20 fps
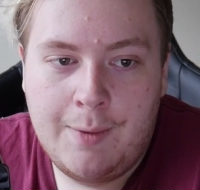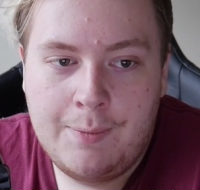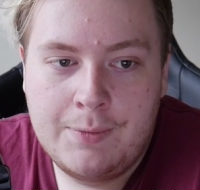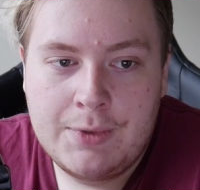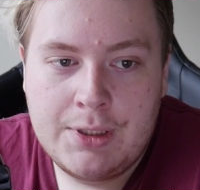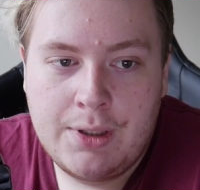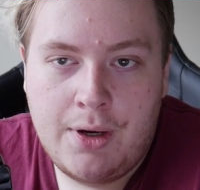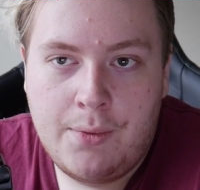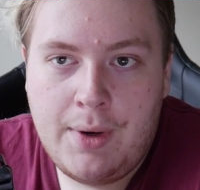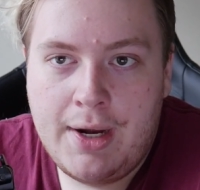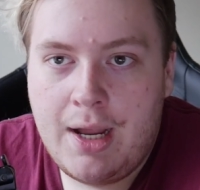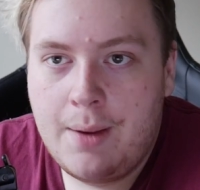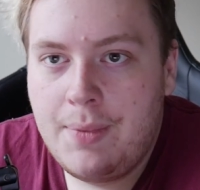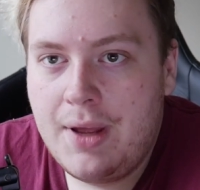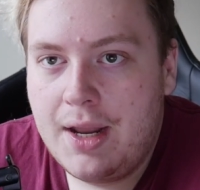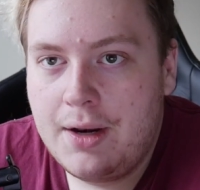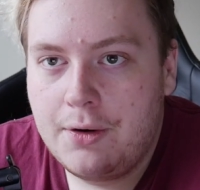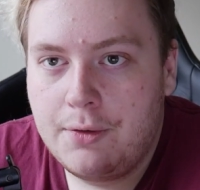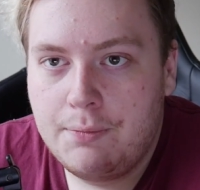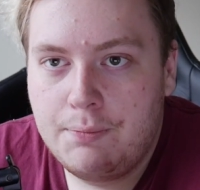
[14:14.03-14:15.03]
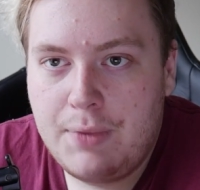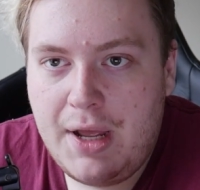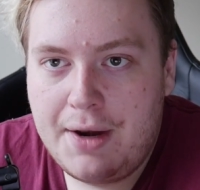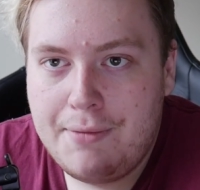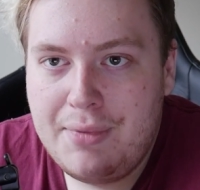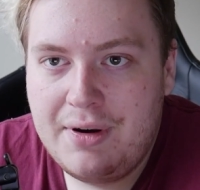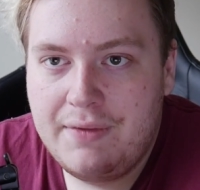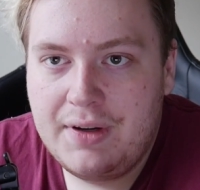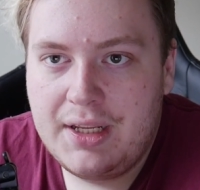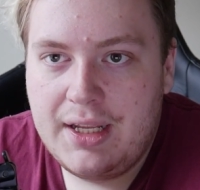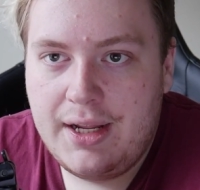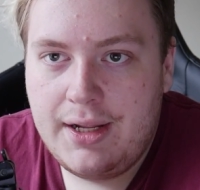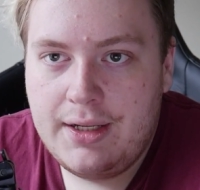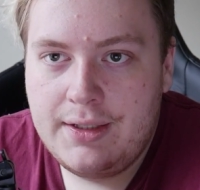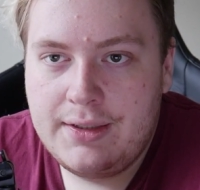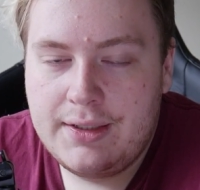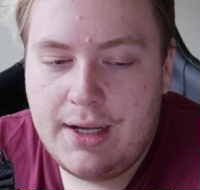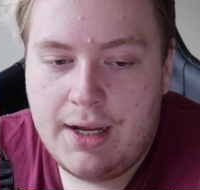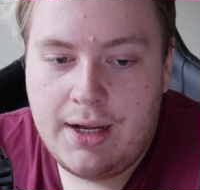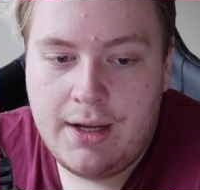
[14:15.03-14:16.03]
So I went up, had a bit of a
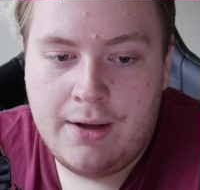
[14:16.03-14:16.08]
geeze.